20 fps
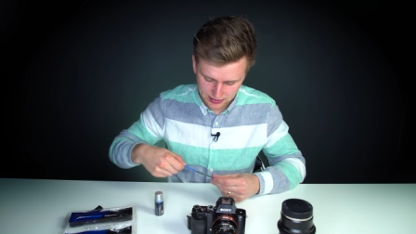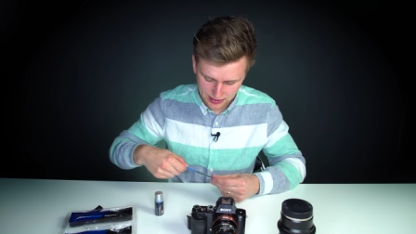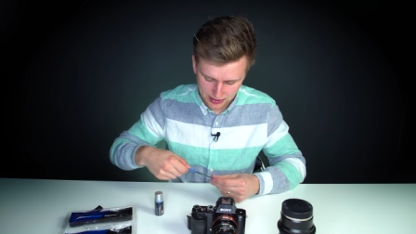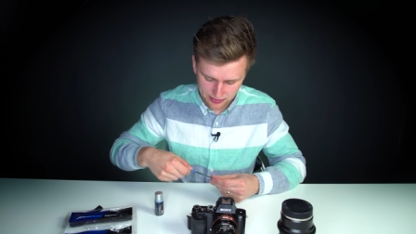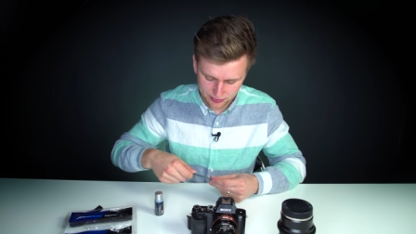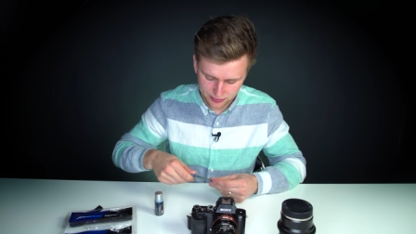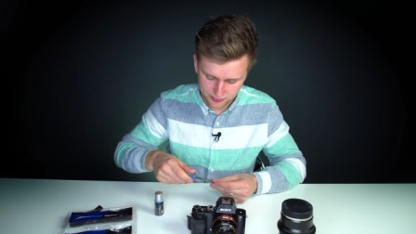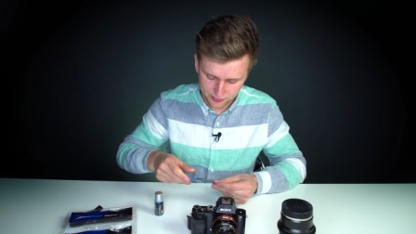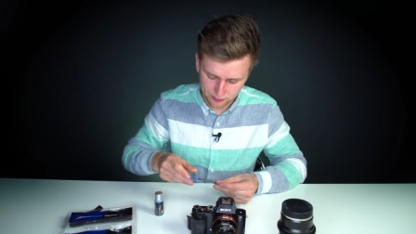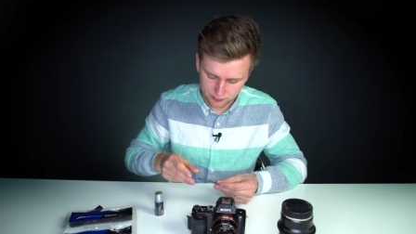
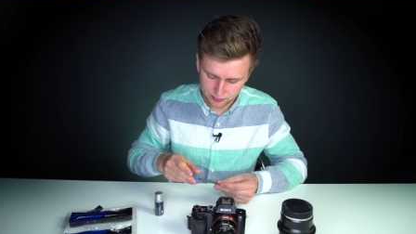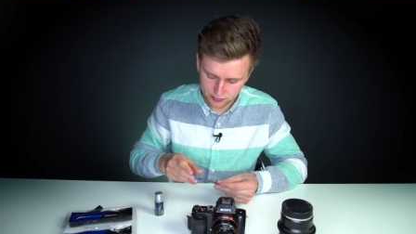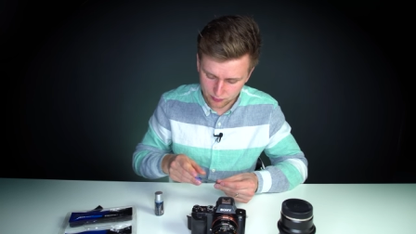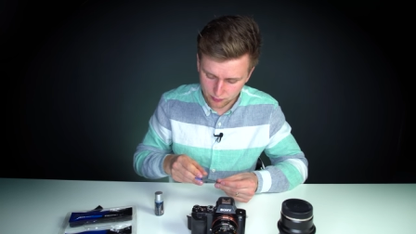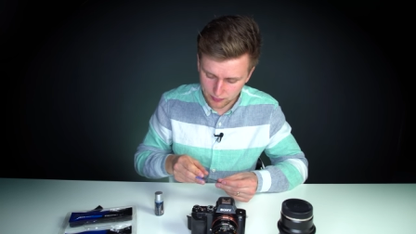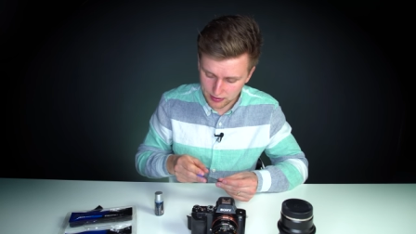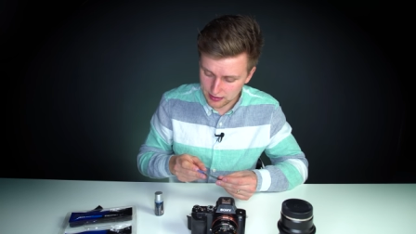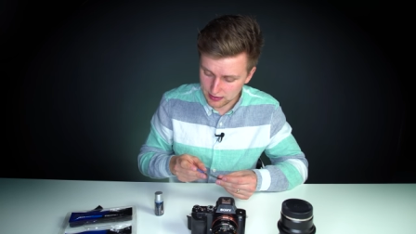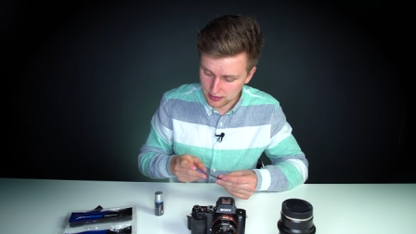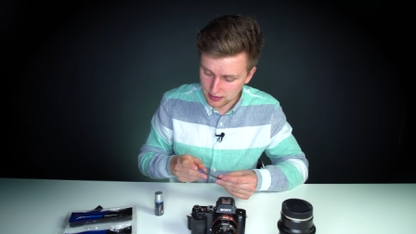and throw it
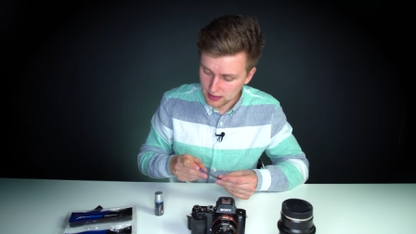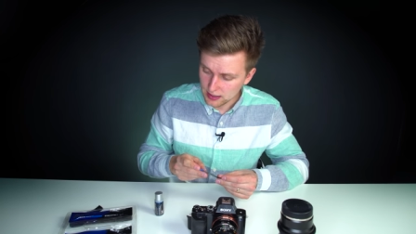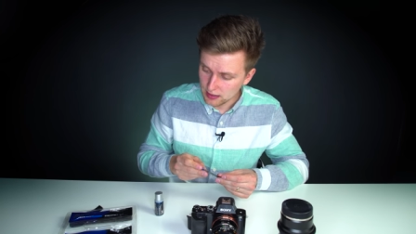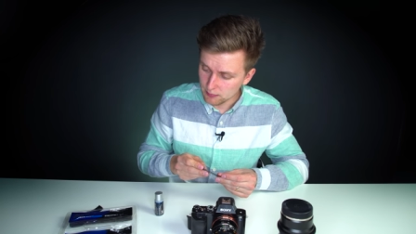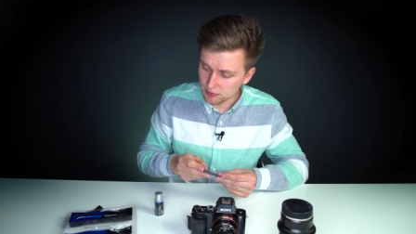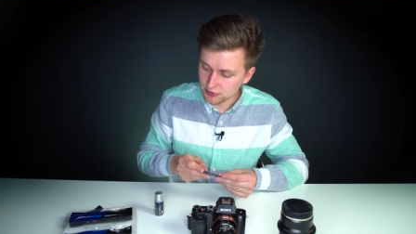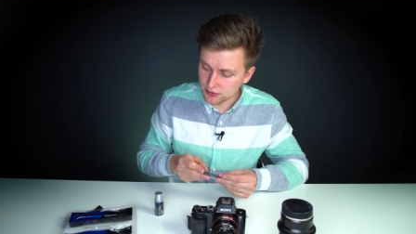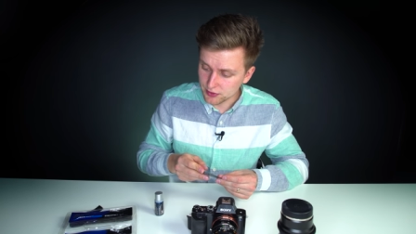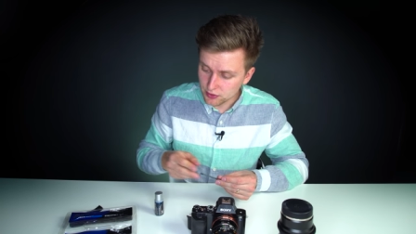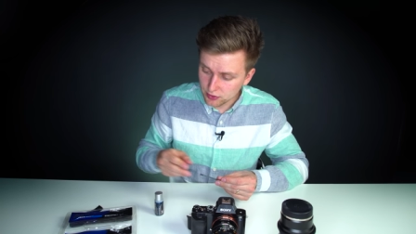away.
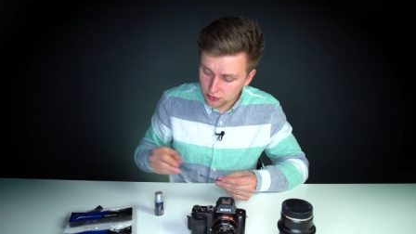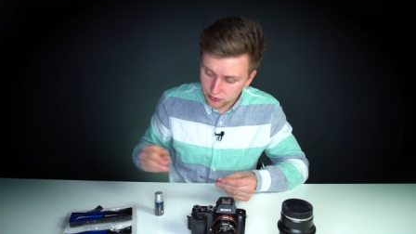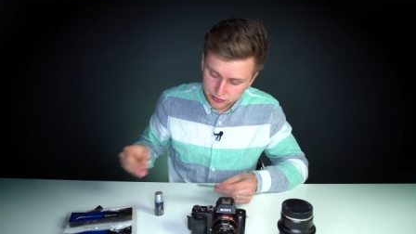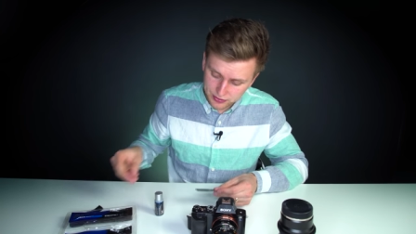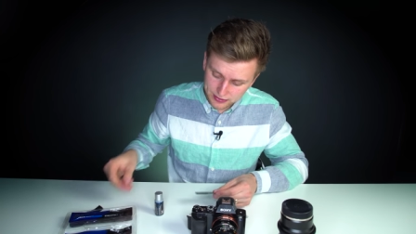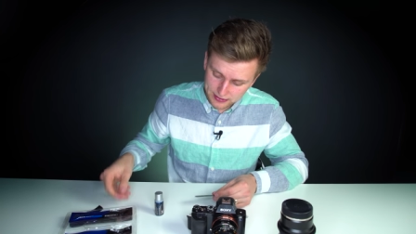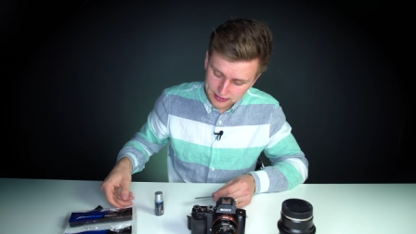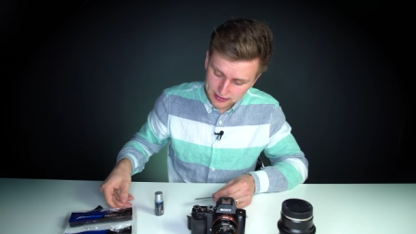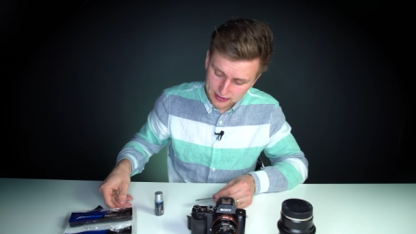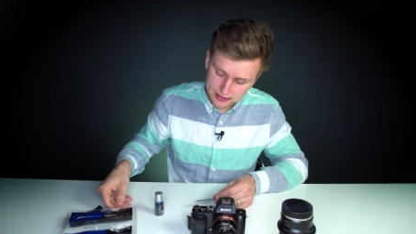But the good
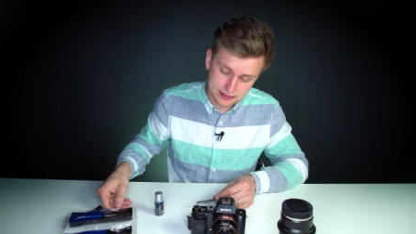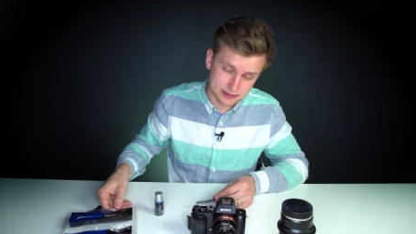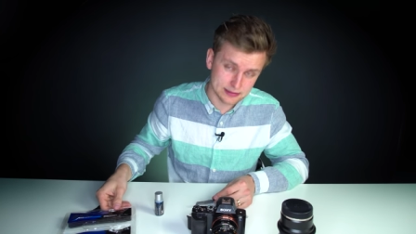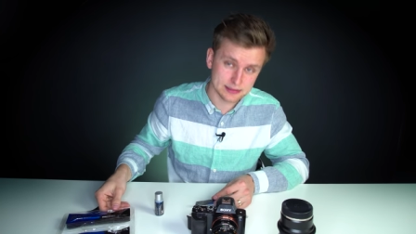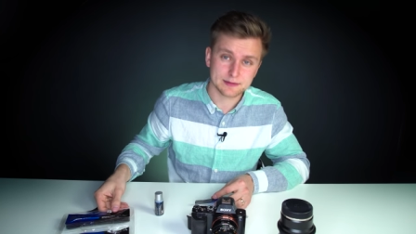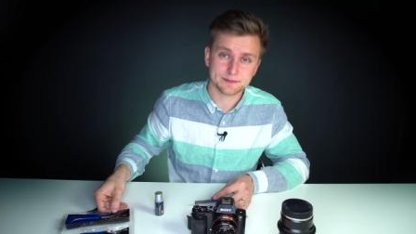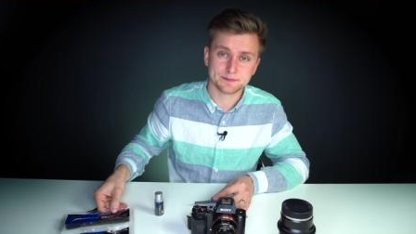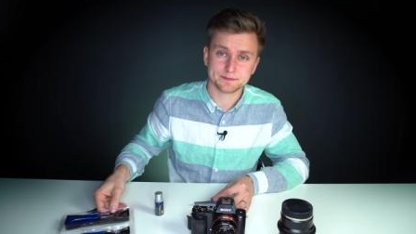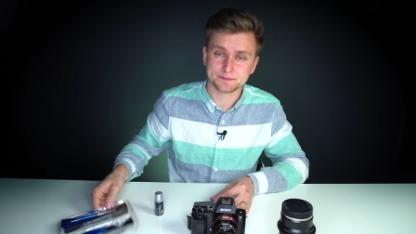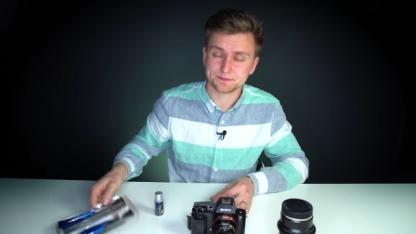thing
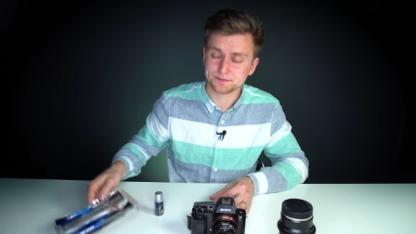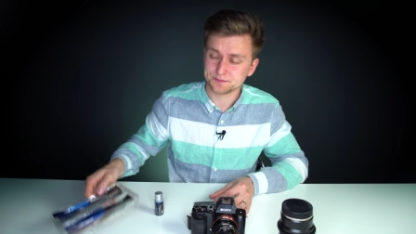is,